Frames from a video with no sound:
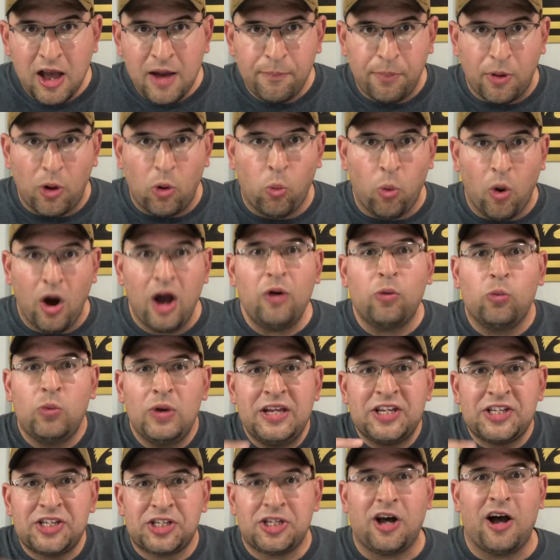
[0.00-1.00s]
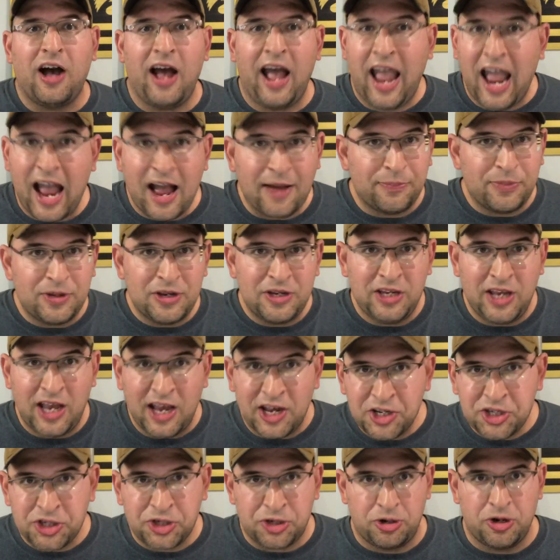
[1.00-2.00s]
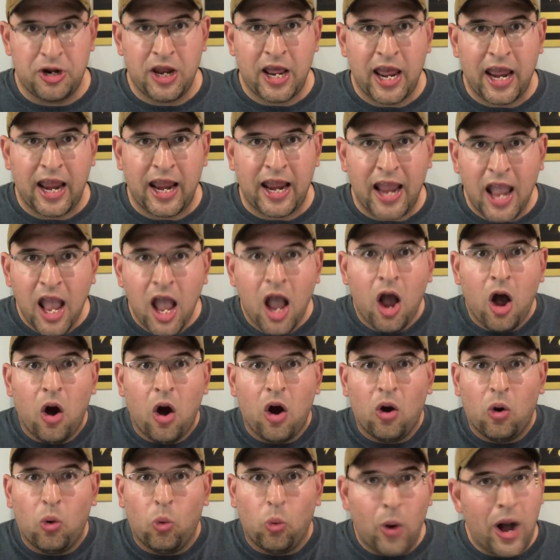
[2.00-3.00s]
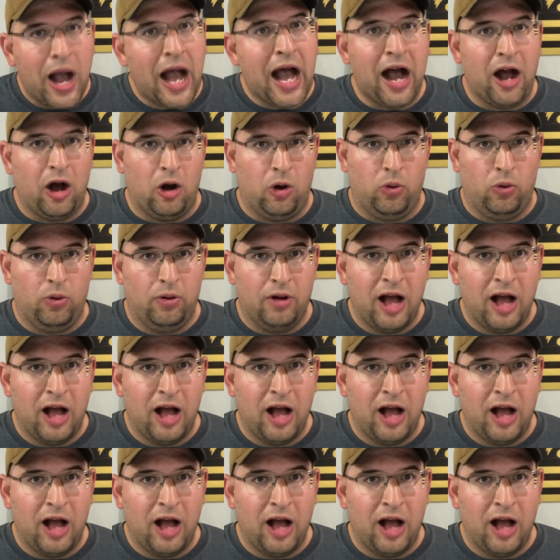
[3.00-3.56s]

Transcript: But what we saw happen yesterday, wow.